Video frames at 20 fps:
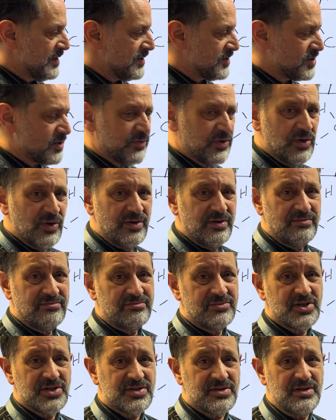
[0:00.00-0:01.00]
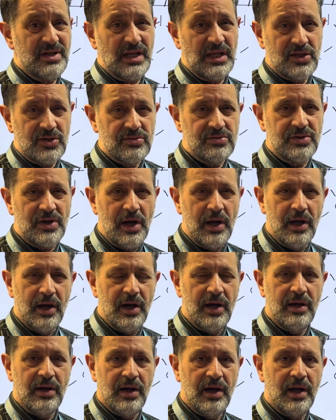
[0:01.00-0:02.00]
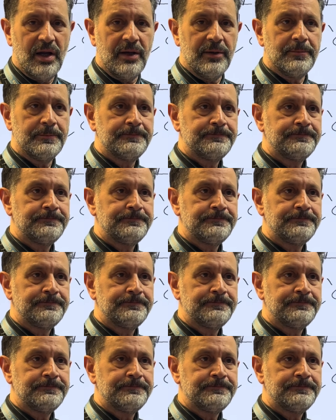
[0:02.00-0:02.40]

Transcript: So we don't just need to rely on